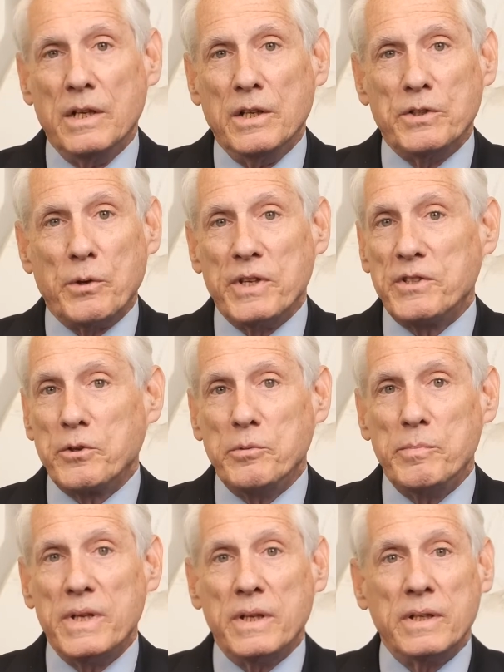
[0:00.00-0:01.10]
So this
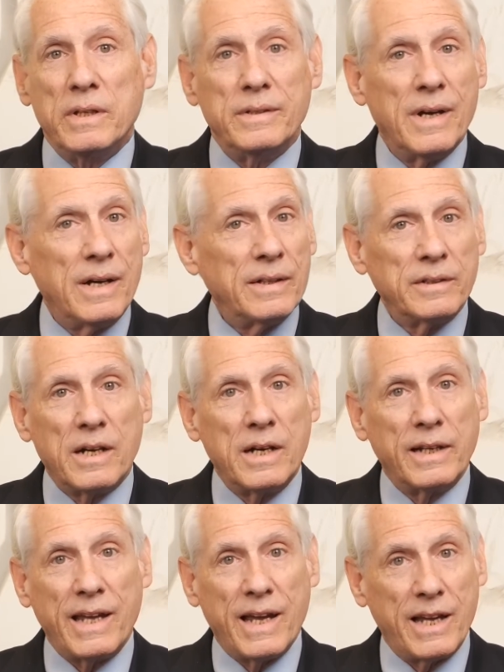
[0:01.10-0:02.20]
could be
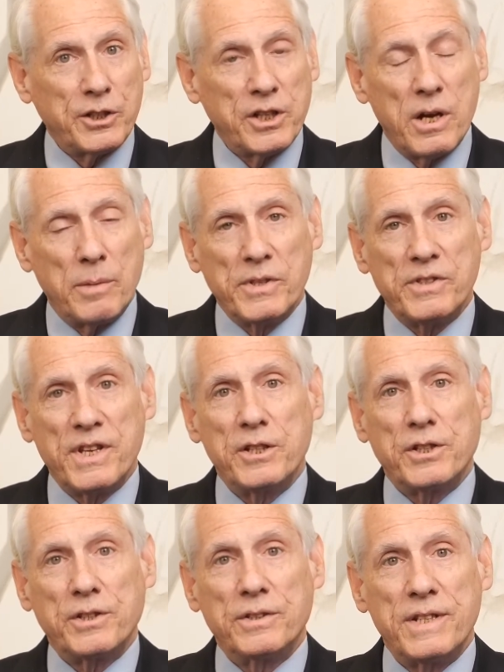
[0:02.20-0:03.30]
non-cash
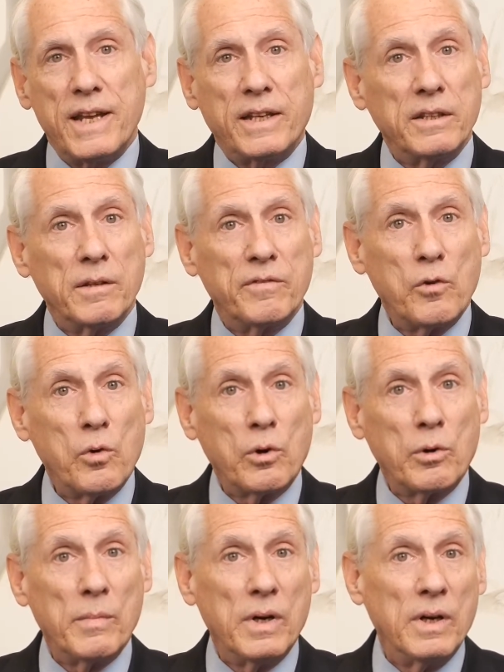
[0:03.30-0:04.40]
compensation taking the
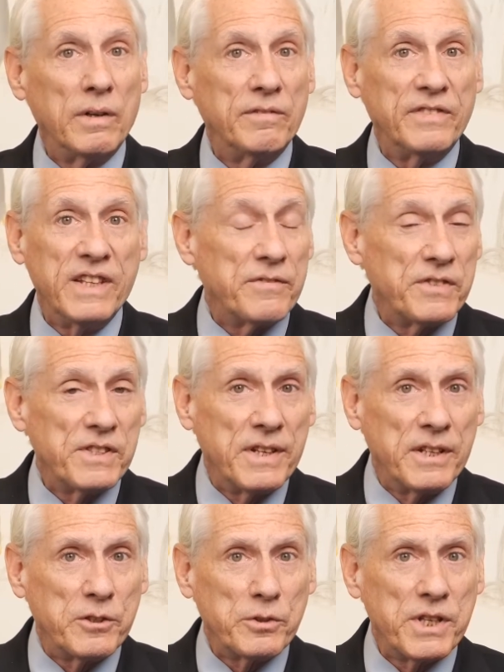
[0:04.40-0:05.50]
form of gifts and
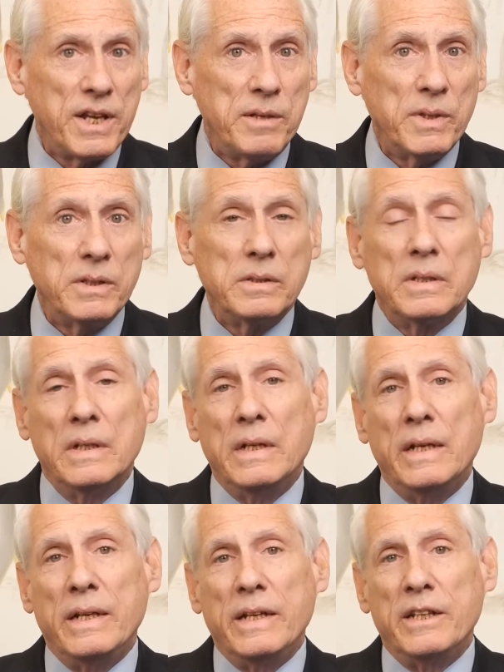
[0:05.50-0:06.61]
entertainment.
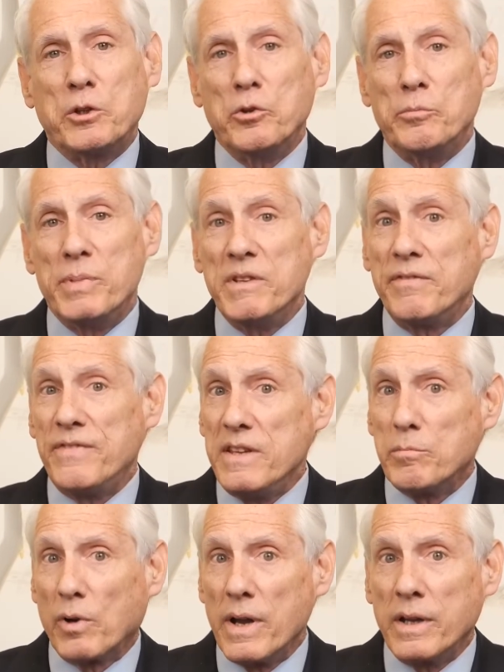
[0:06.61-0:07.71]
It could be fee
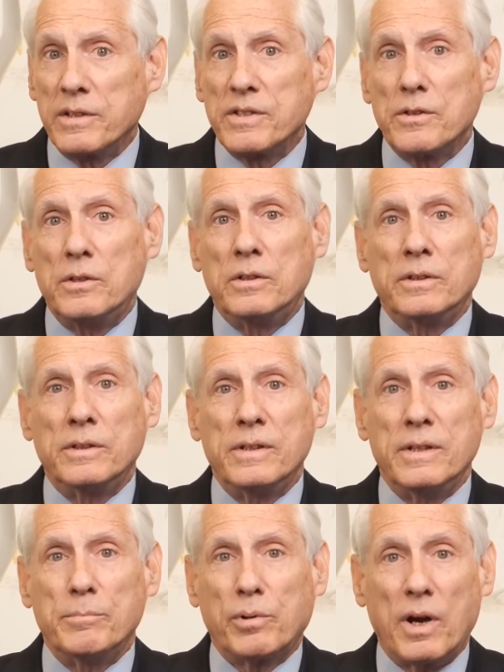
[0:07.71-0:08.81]
breaks on
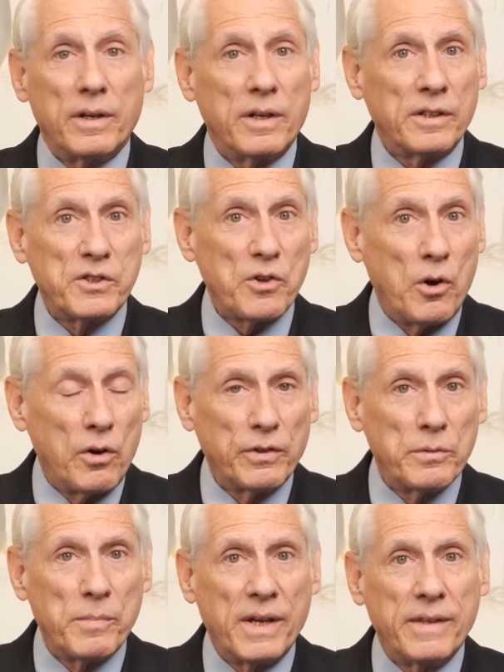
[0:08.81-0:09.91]
products
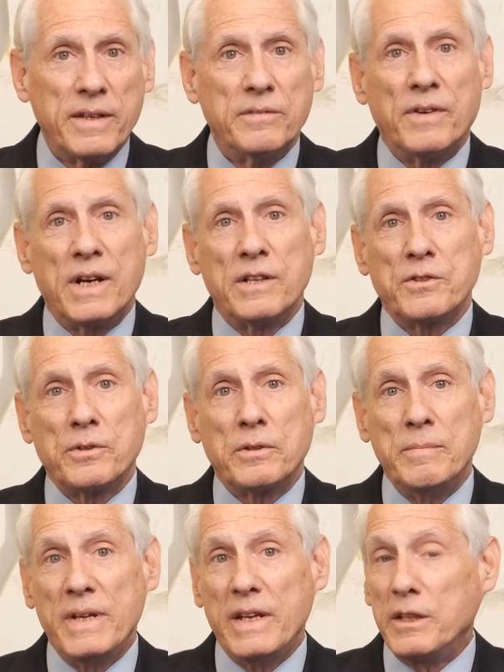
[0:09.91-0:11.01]
offered by the
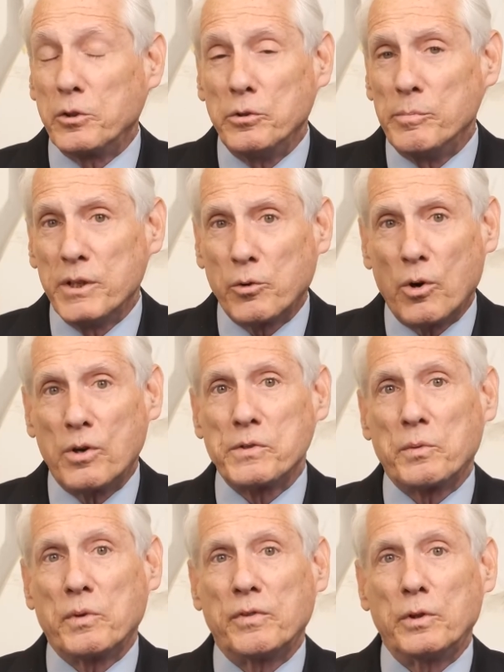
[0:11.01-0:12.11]
advisor. It could be
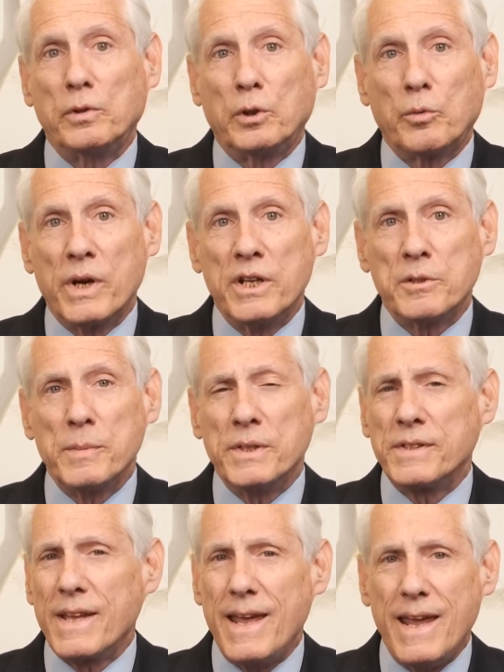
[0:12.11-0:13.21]
cross-referral
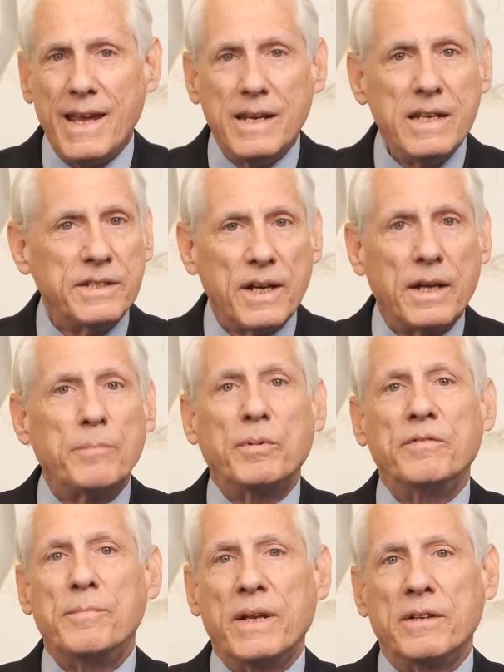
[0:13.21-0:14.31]
arrangements. Any type
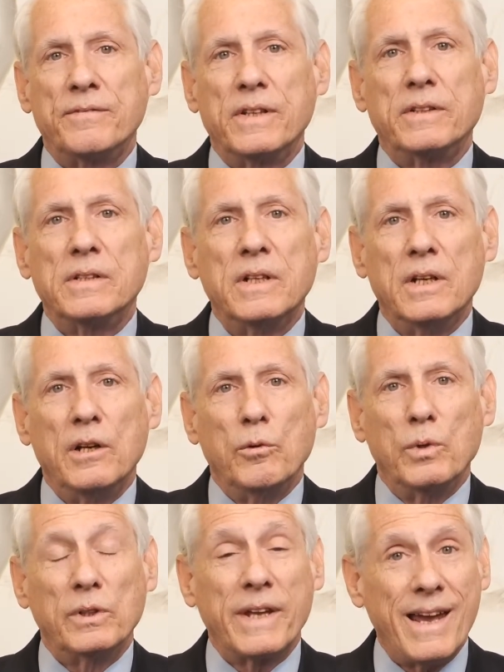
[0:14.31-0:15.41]
of benefit
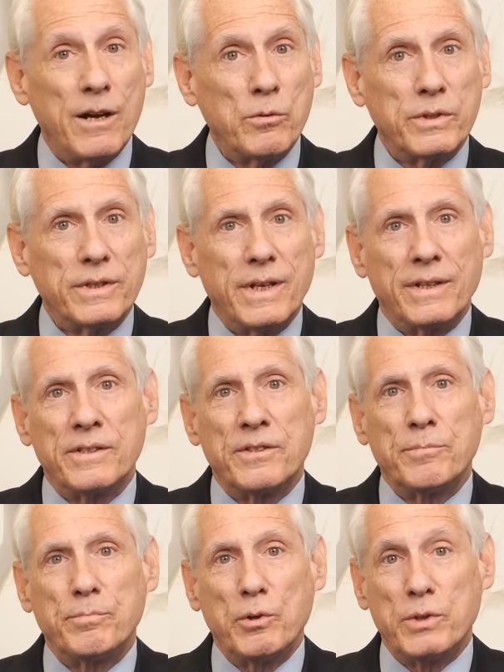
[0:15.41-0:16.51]
will count as
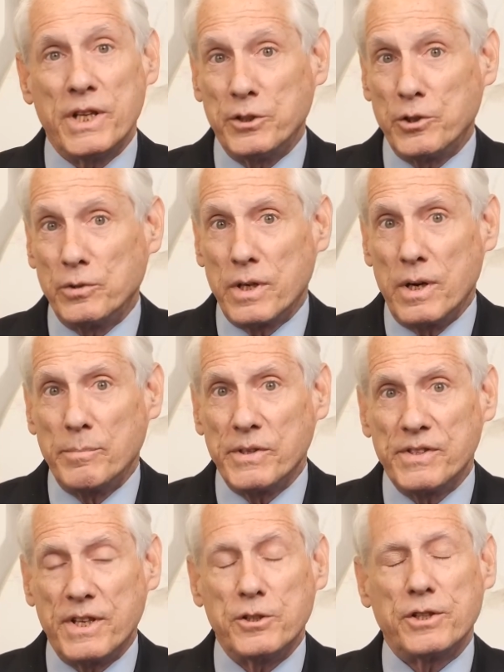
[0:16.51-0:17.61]
potential
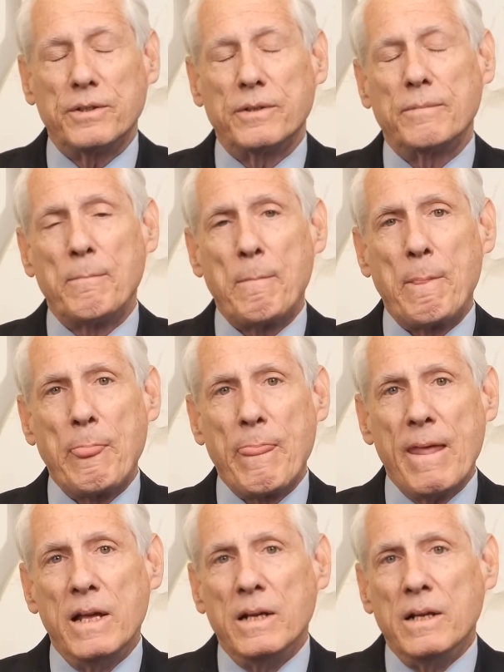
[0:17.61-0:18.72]
compensation.
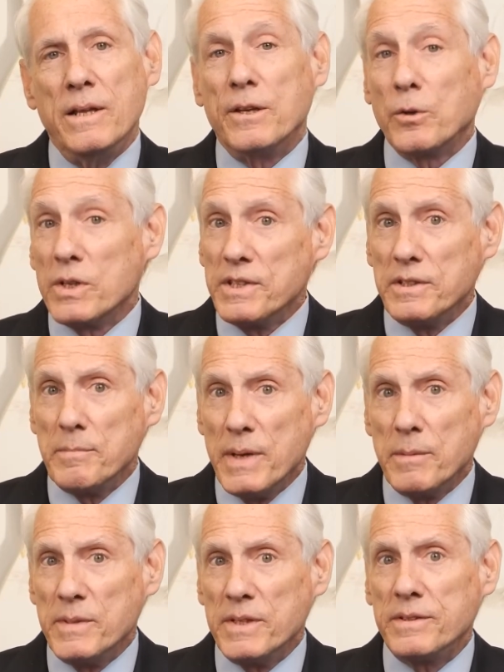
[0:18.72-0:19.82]
There is a de
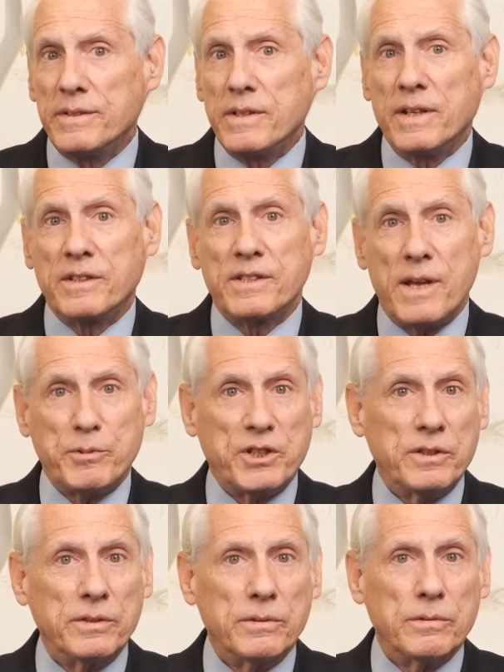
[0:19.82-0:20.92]
minimis
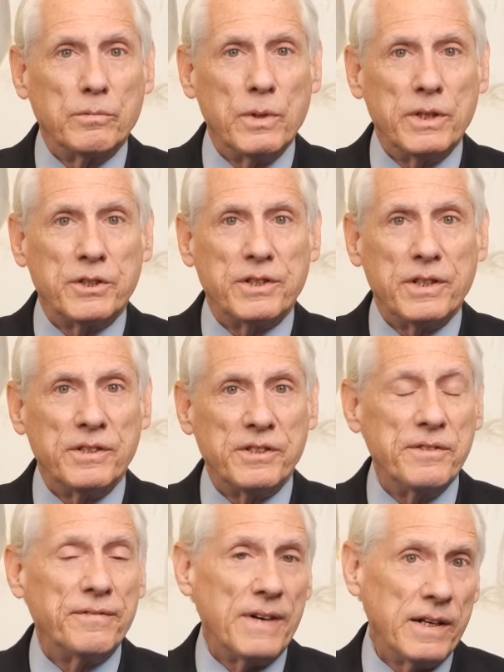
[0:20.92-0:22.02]
exception, which is
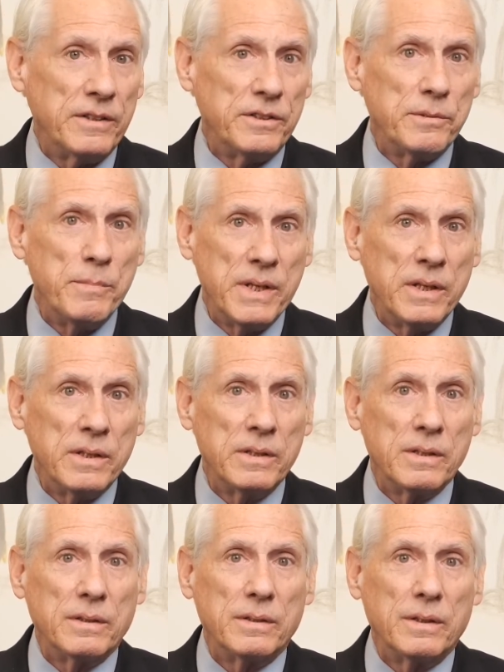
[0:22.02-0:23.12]
defined to mean
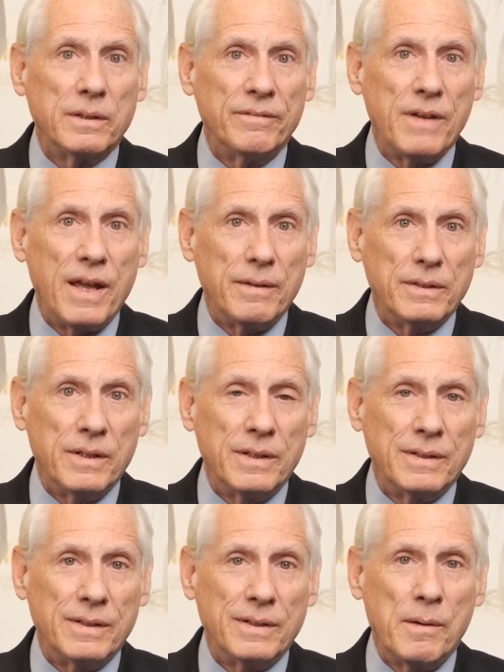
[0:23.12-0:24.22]

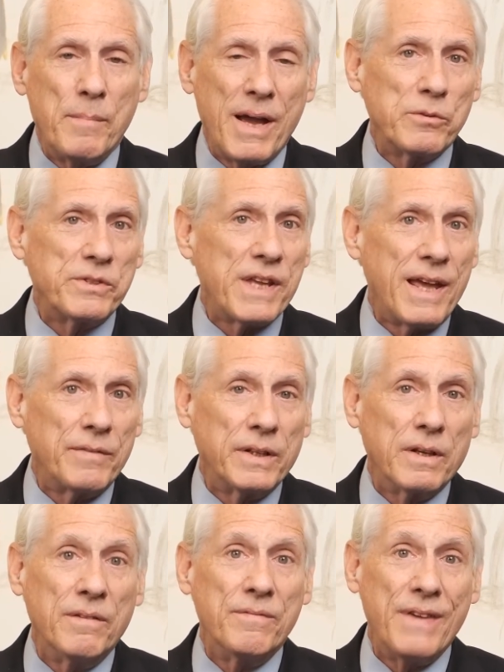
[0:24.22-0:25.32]
amounts having
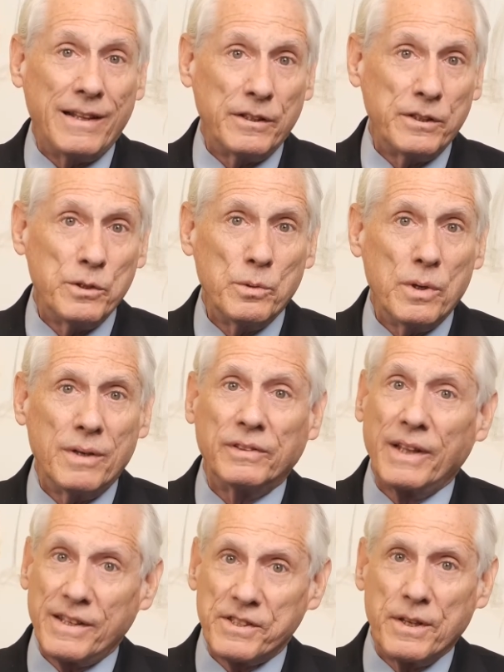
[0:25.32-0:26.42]
a value of
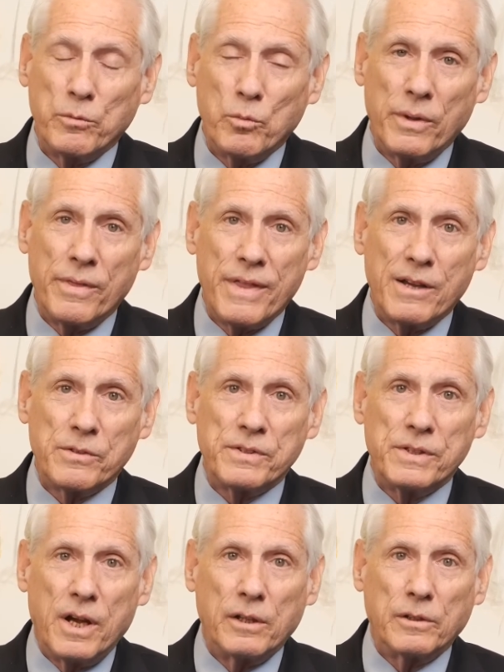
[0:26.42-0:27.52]
less than
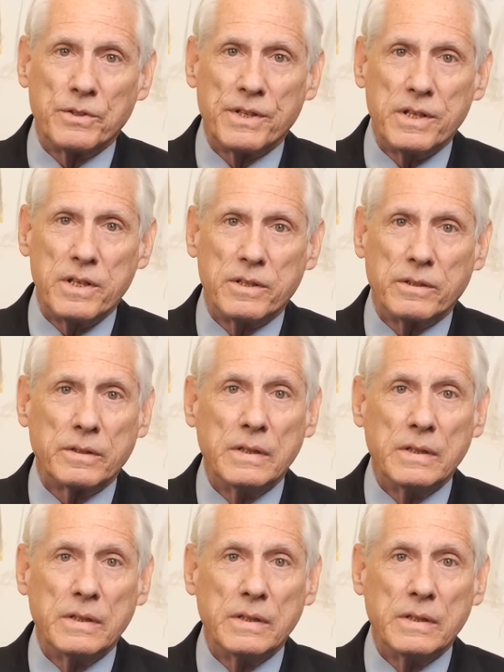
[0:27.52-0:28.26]
$1,000 a year.